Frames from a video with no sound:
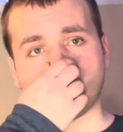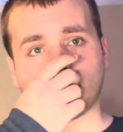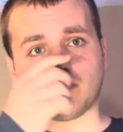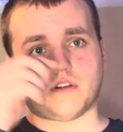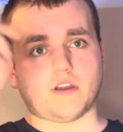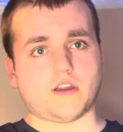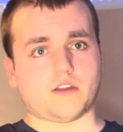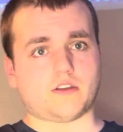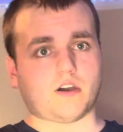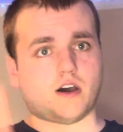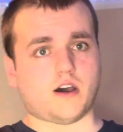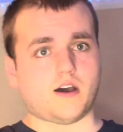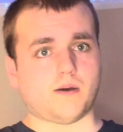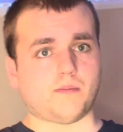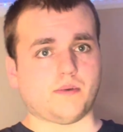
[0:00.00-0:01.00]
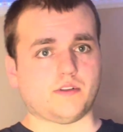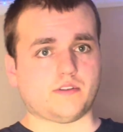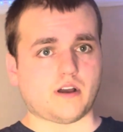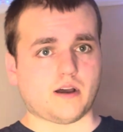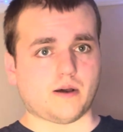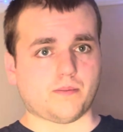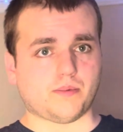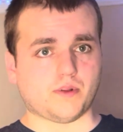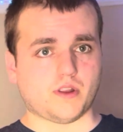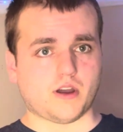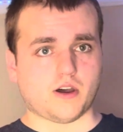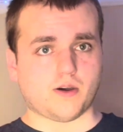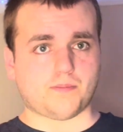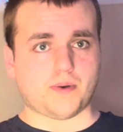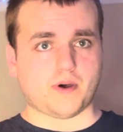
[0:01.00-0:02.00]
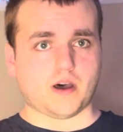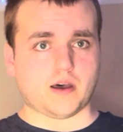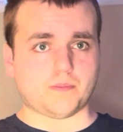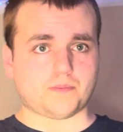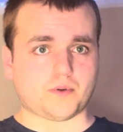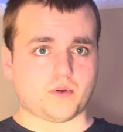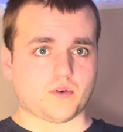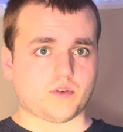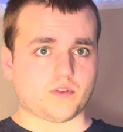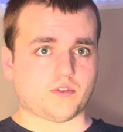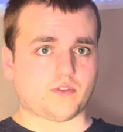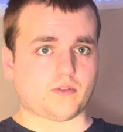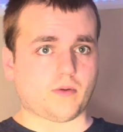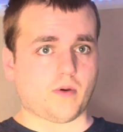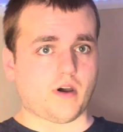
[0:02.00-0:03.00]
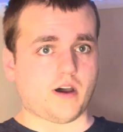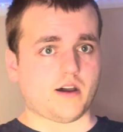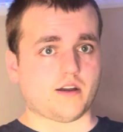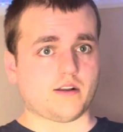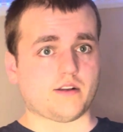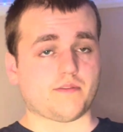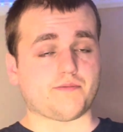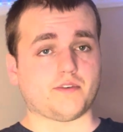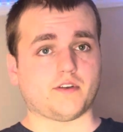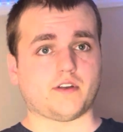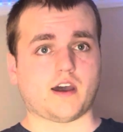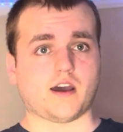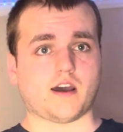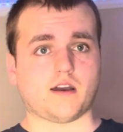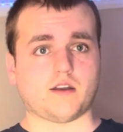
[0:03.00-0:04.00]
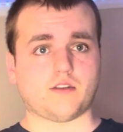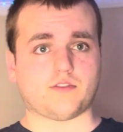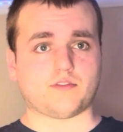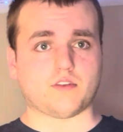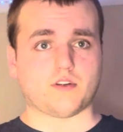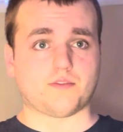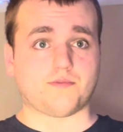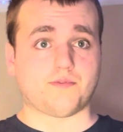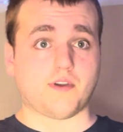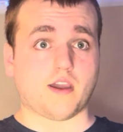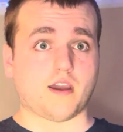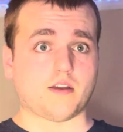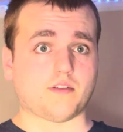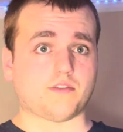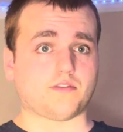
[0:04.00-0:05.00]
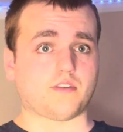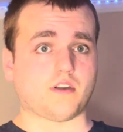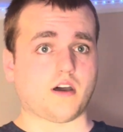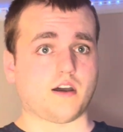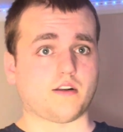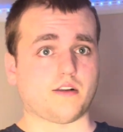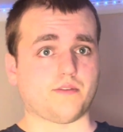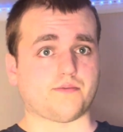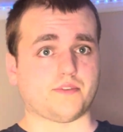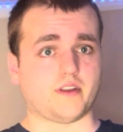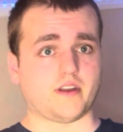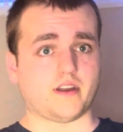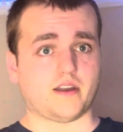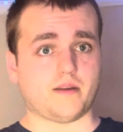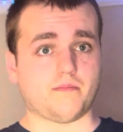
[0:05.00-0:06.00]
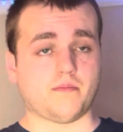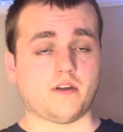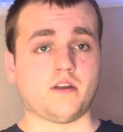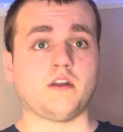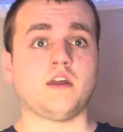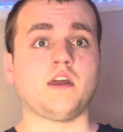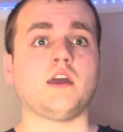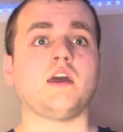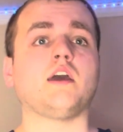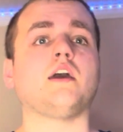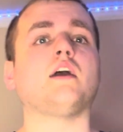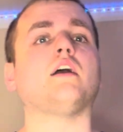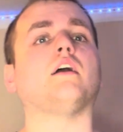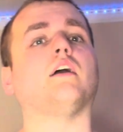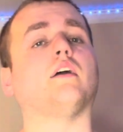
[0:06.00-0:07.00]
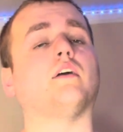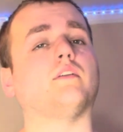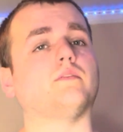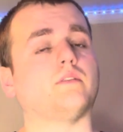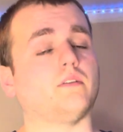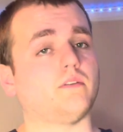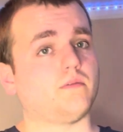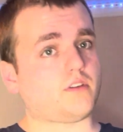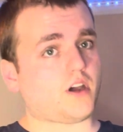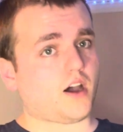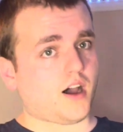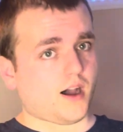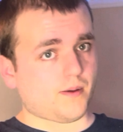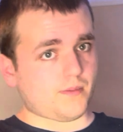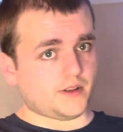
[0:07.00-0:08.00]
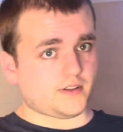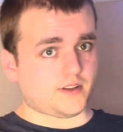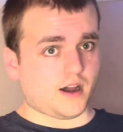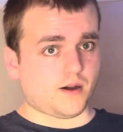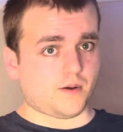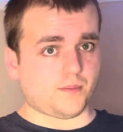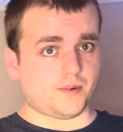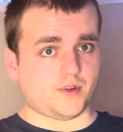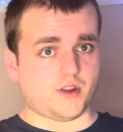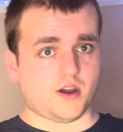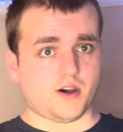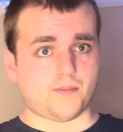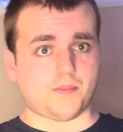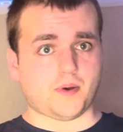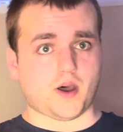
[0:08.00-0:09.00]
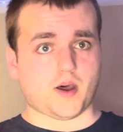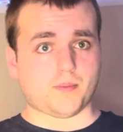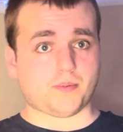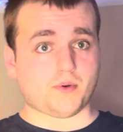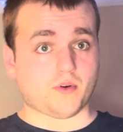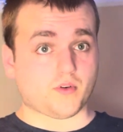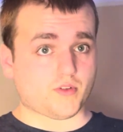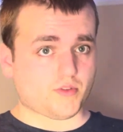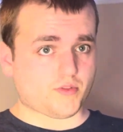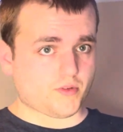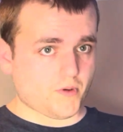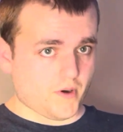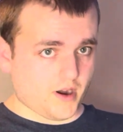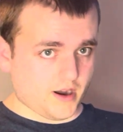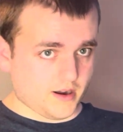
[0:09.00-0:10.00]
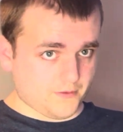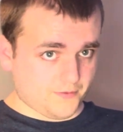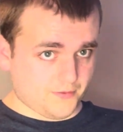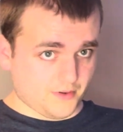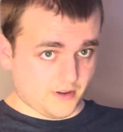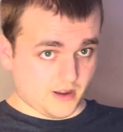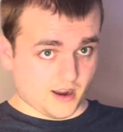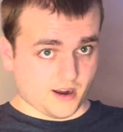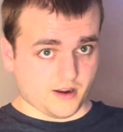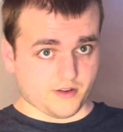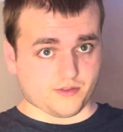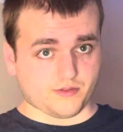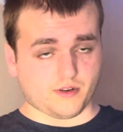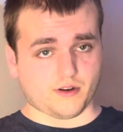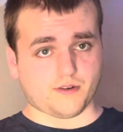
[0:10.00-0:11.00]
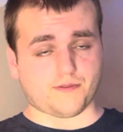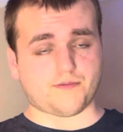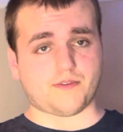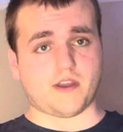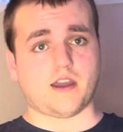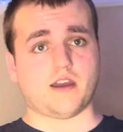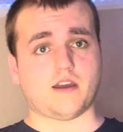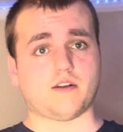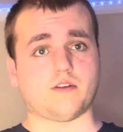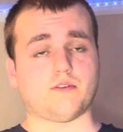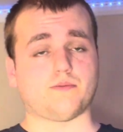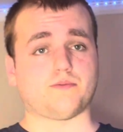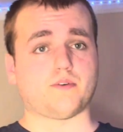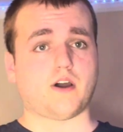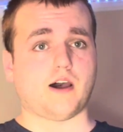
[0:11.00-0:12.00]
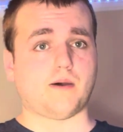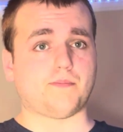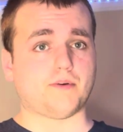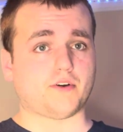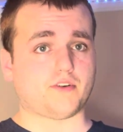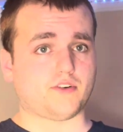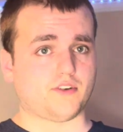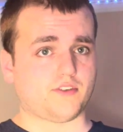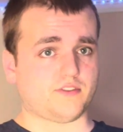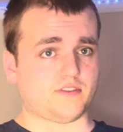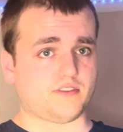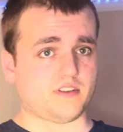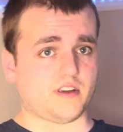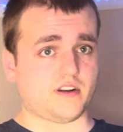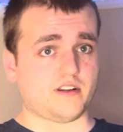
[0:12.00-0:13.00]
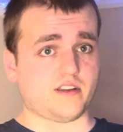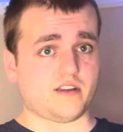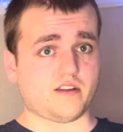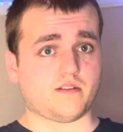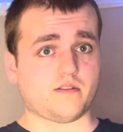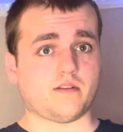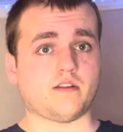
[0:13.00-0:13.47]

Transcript: like, comment down below Popcorn Squad if you guys are a fan of Sonny Flame. And comment down below Popcorn Squad if you guys are a fan of Robert Christinian.